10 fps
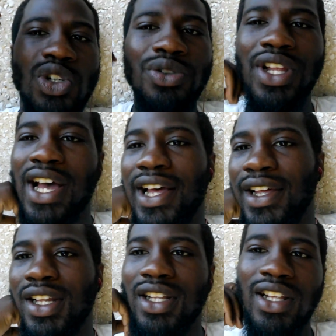So
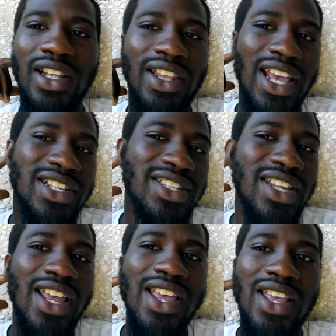now, that's
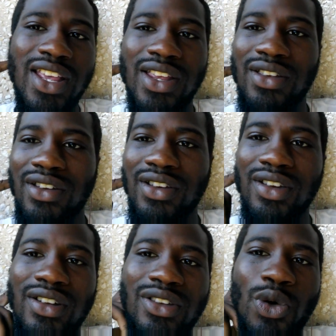saying
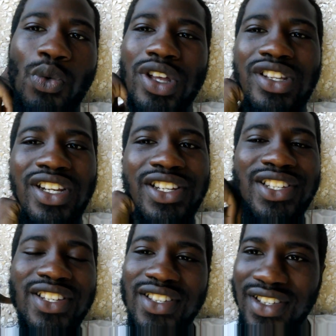the
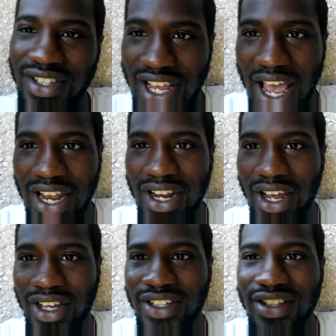wilderness is in
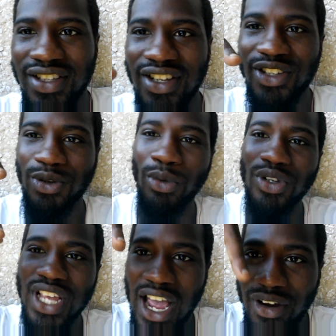Sinai, because it says the
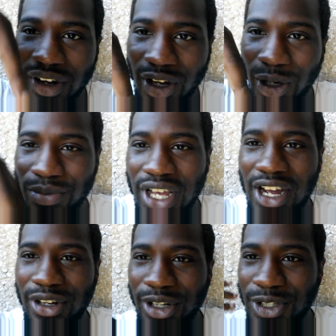Most High going to come
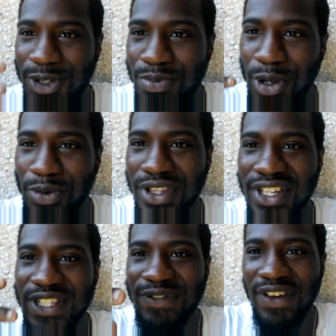down and speak with
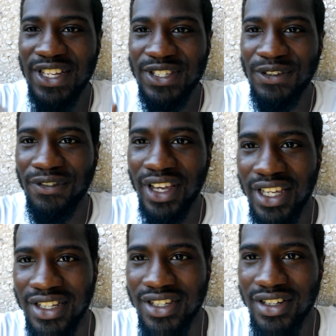us face to
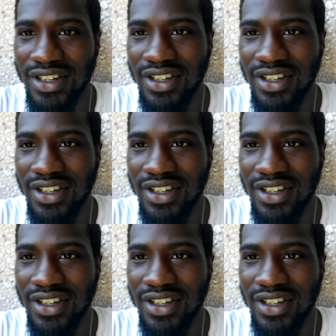face